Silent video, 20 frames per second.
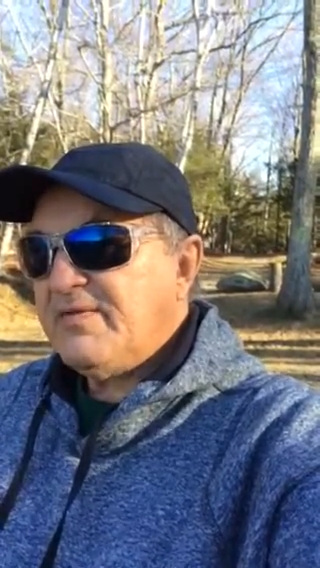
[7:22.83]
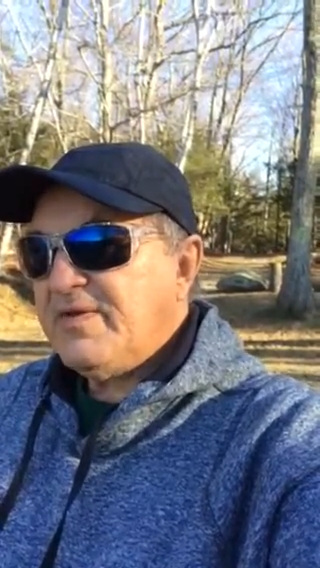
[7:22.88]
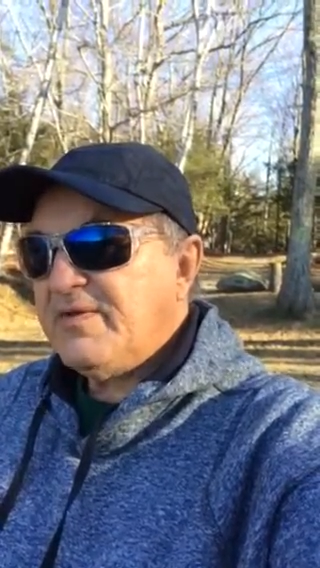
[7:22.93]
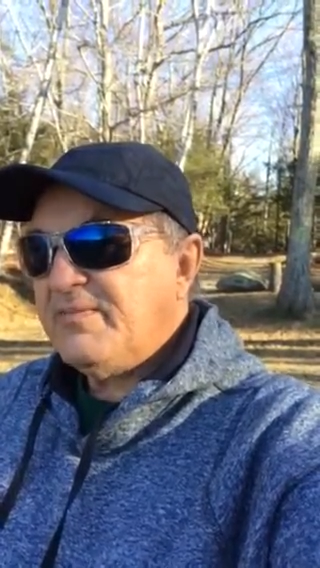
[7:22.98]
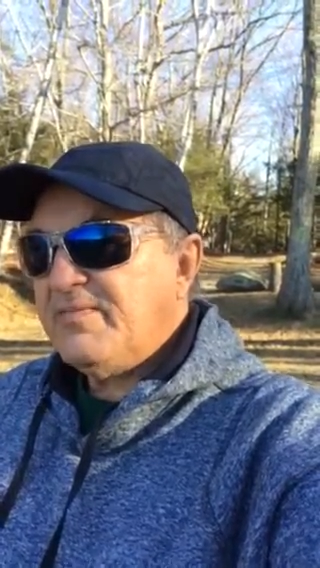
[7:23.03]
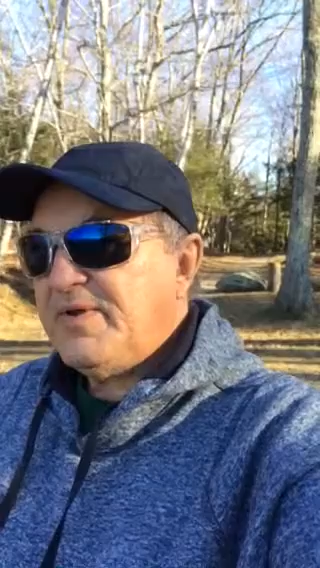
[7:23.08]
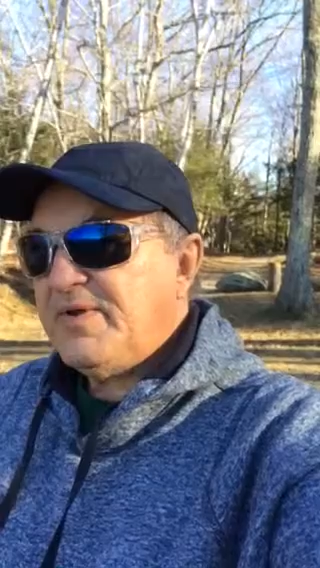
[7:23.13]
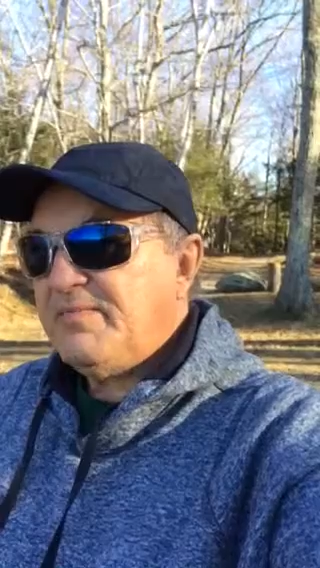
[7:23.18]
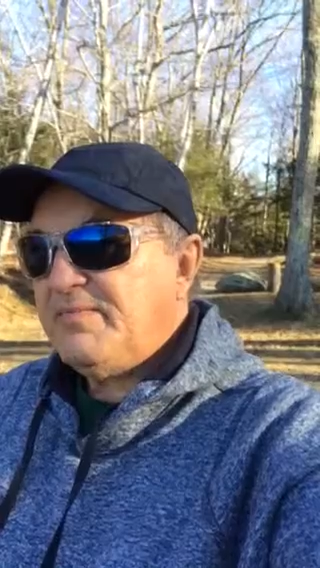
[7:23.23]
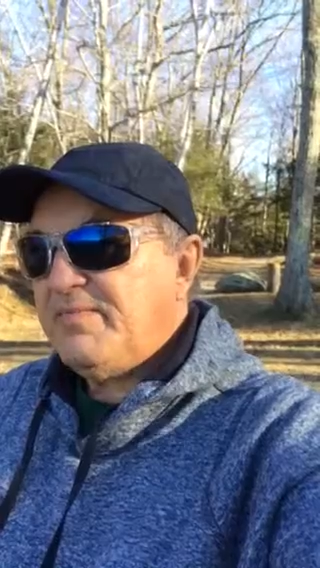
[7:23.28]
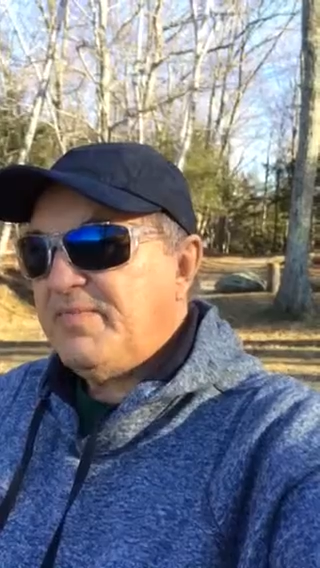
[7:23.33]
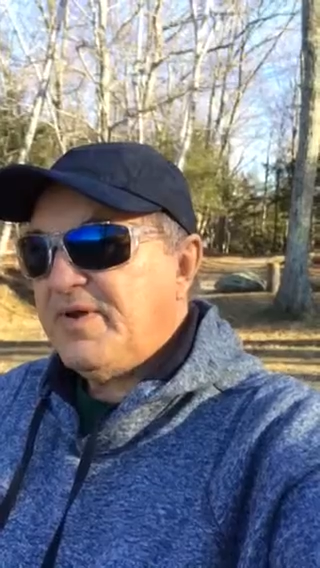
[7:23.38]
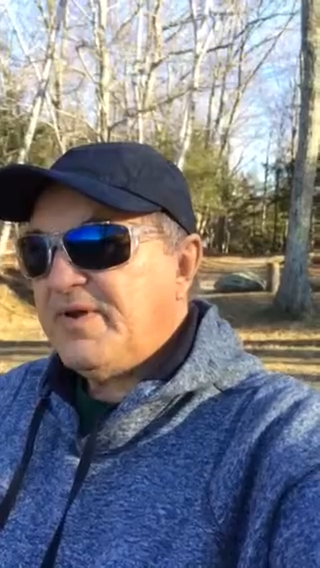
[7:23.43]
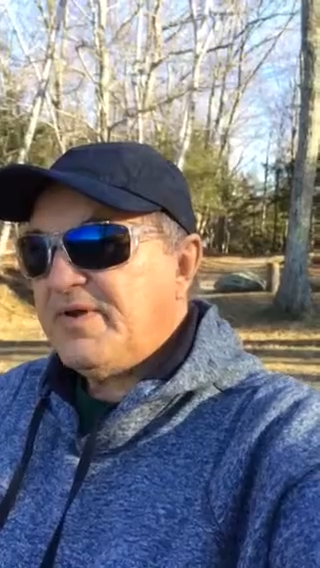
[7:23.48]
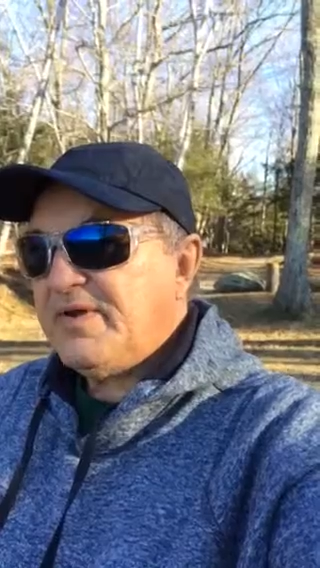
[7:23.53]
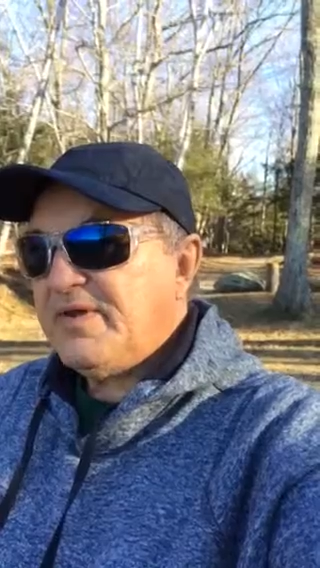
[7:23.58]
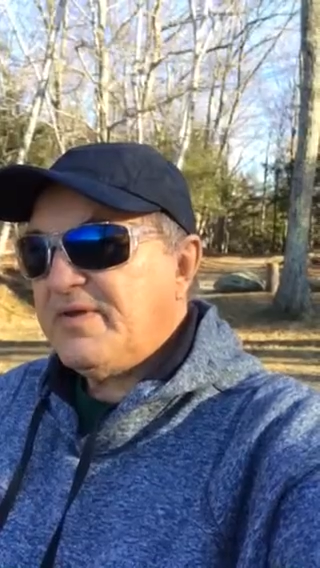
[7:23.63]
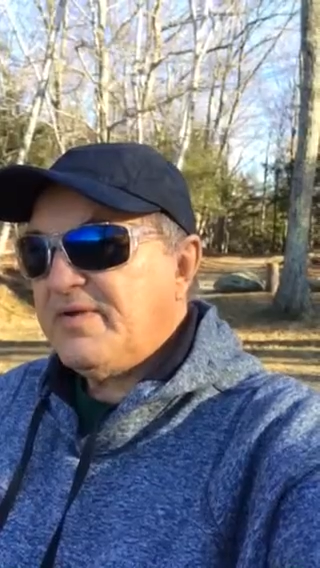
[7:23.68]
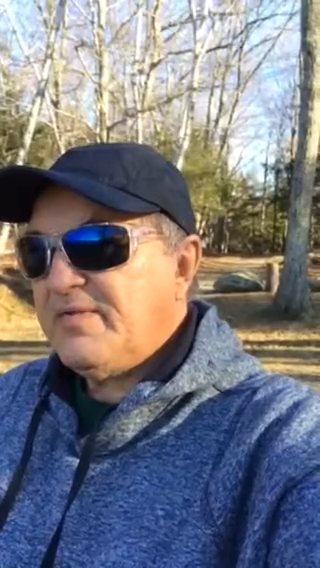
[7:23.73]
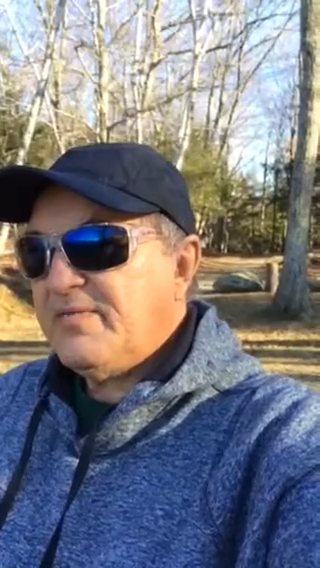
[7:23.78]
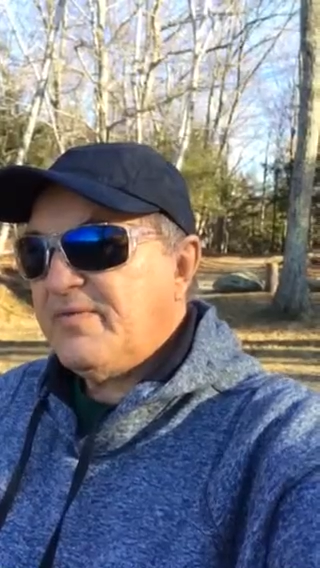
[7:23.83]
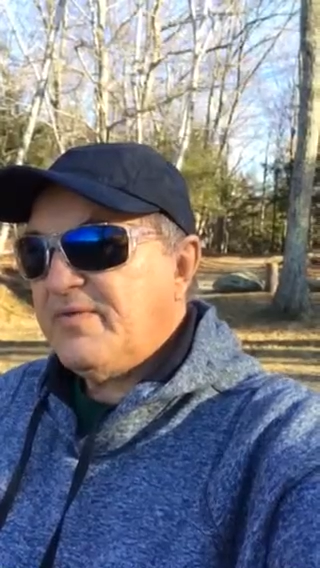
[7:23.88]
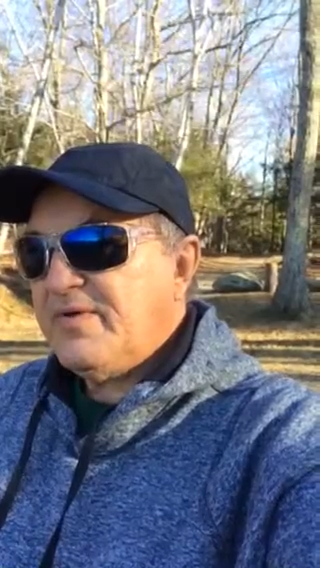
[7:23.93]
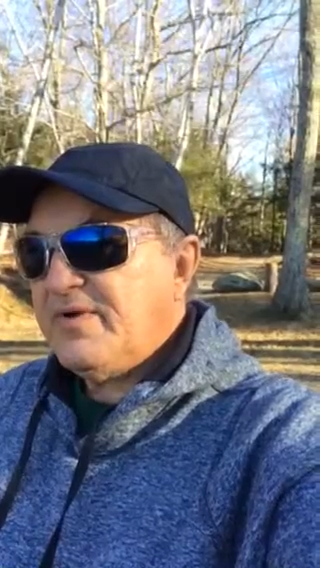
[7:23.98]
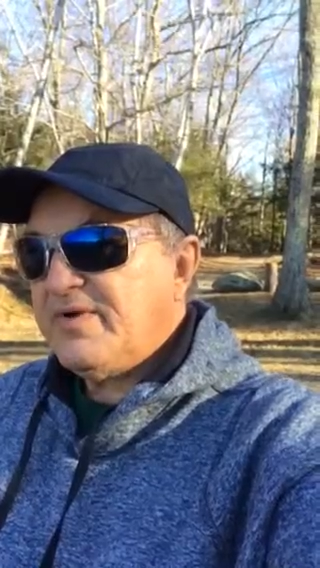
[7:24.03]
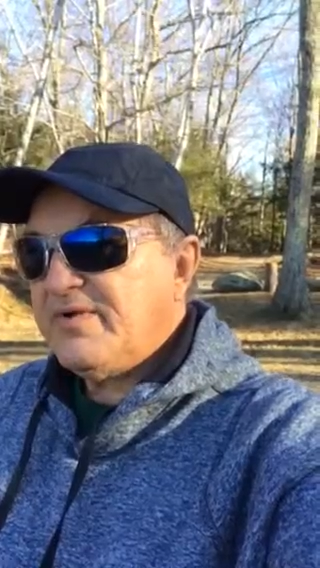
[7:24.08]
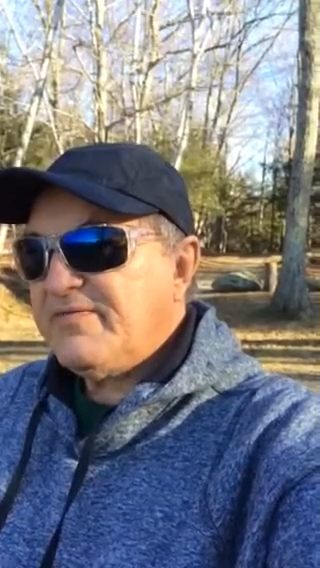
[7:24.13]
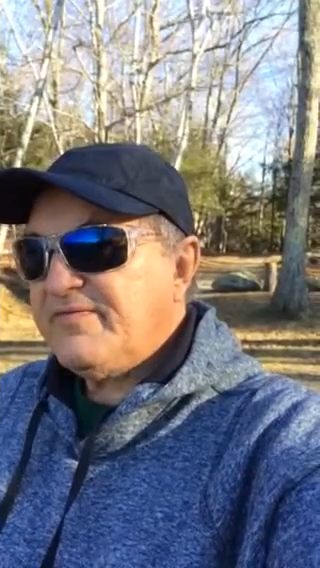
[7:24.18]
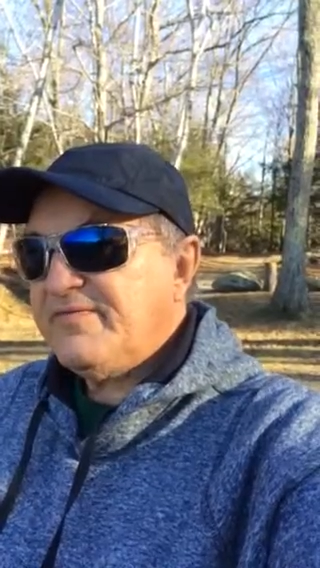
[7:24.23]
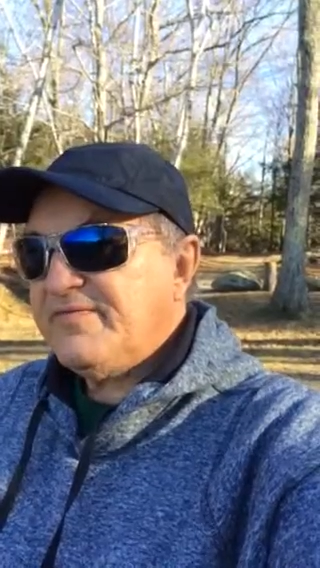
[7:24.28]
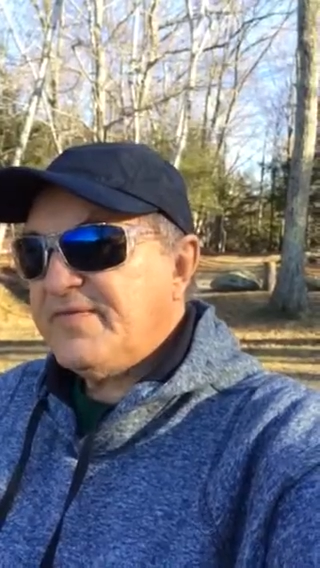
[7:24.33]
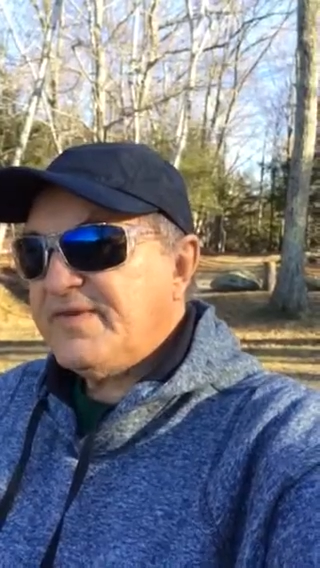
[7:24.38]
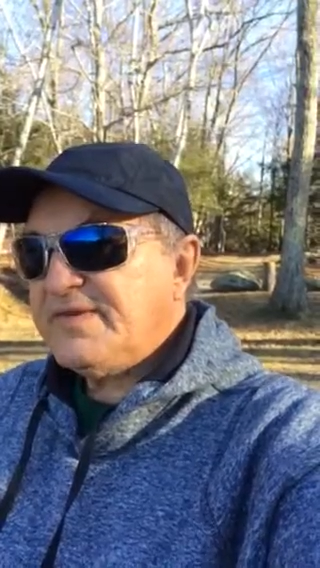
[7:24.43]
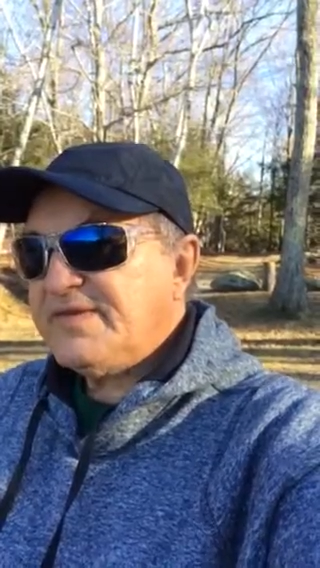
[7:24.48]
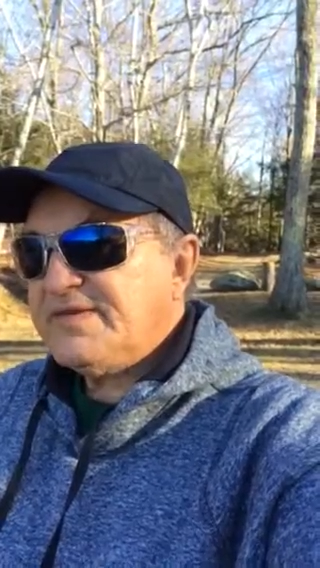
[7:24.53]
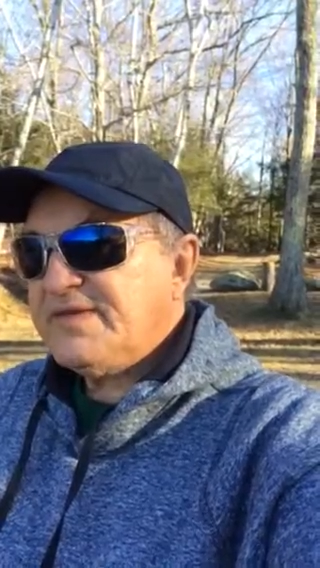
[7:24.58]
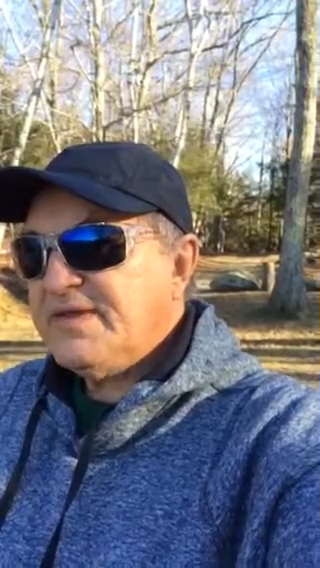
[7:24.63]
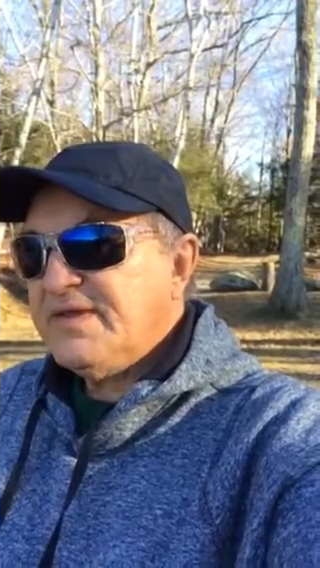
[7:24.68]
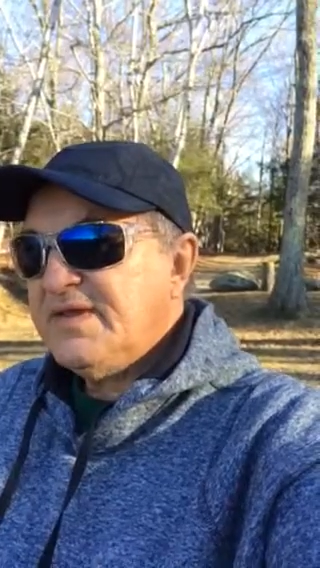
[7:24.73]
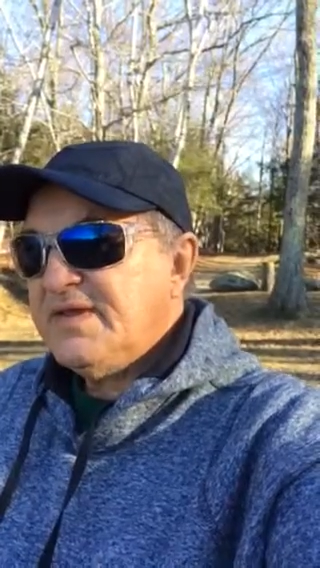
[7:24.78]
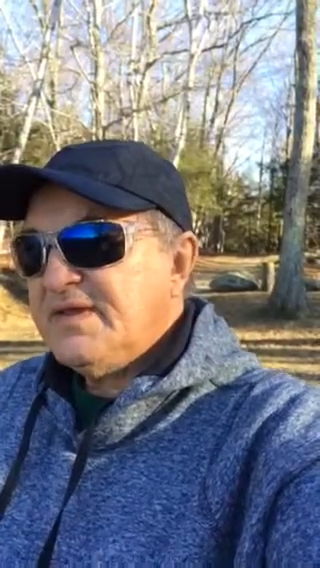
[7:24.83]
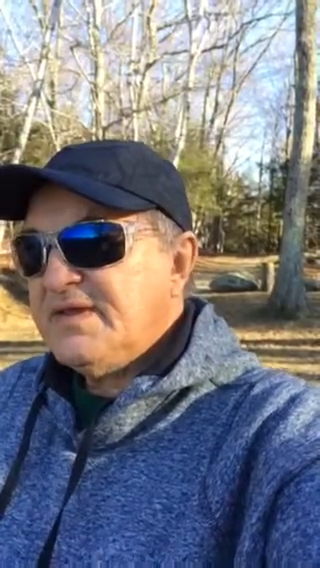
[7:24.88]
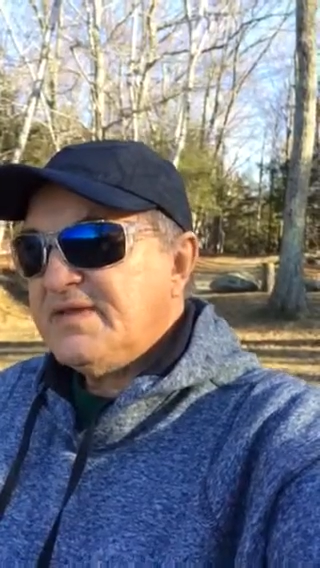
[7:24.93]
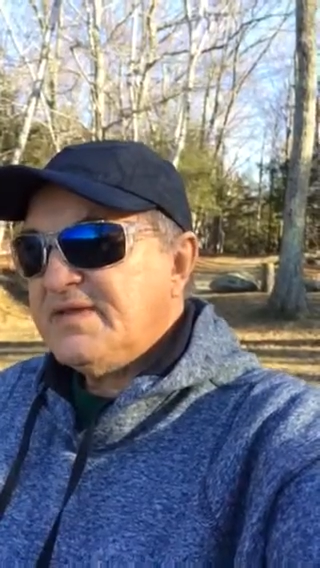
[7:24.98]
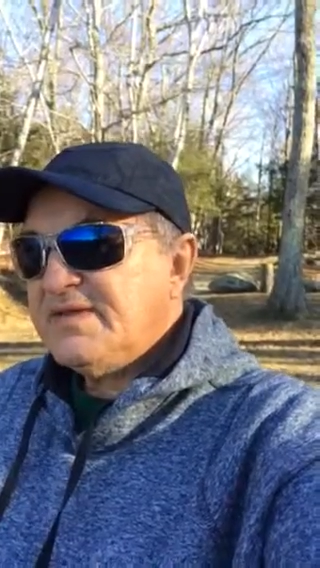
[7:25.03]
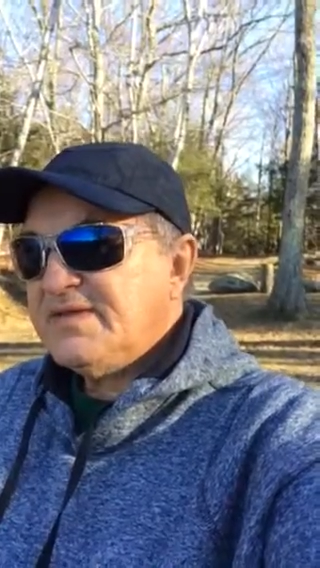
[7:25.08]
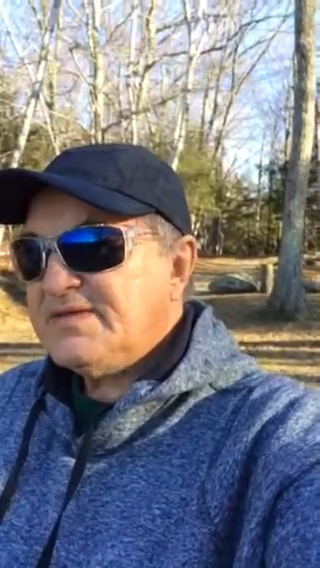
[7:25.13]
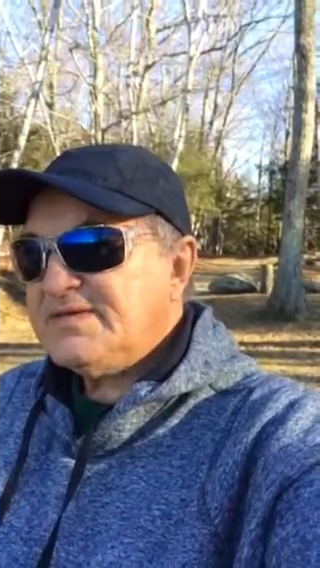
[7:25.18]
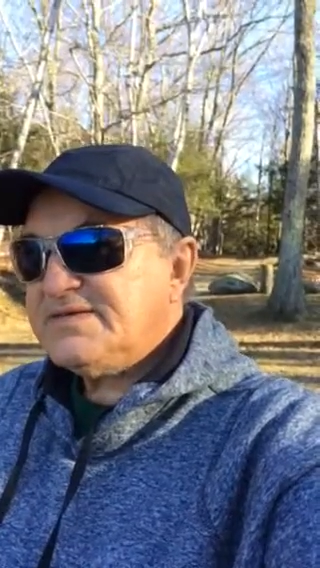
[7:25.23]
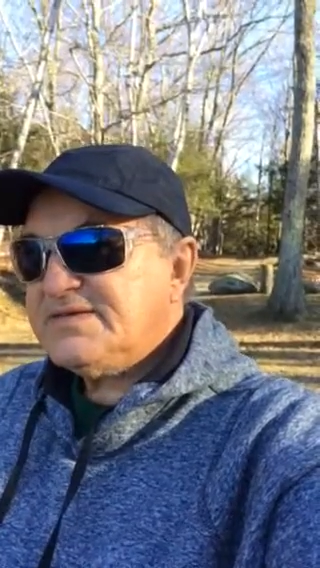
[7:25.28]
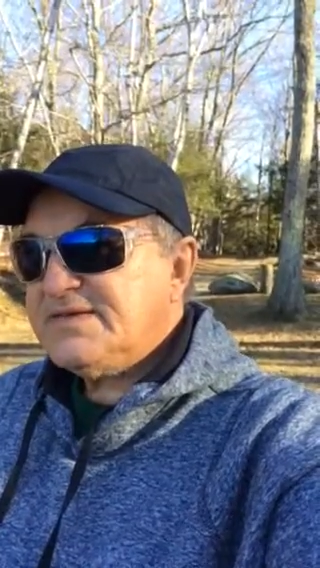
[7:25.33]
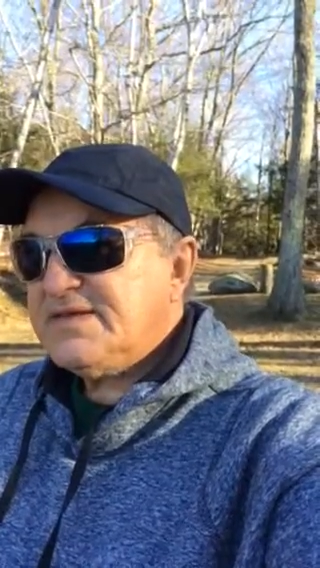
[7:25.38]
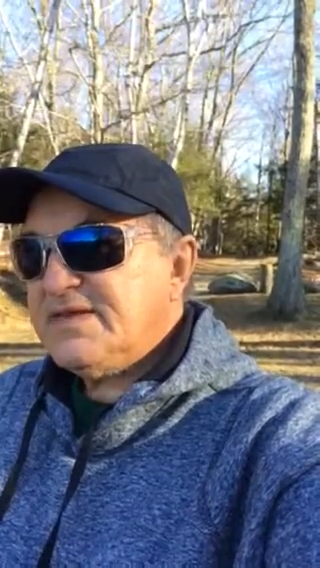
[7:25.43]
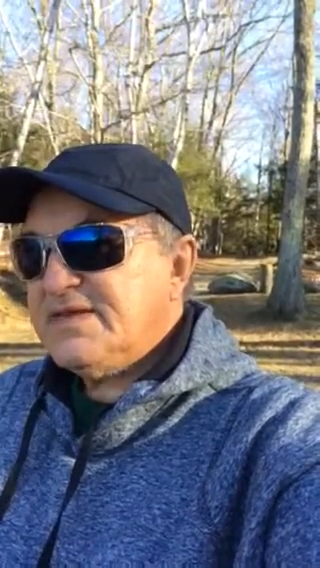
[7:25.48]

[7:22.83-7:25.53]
with a big bucket of water from this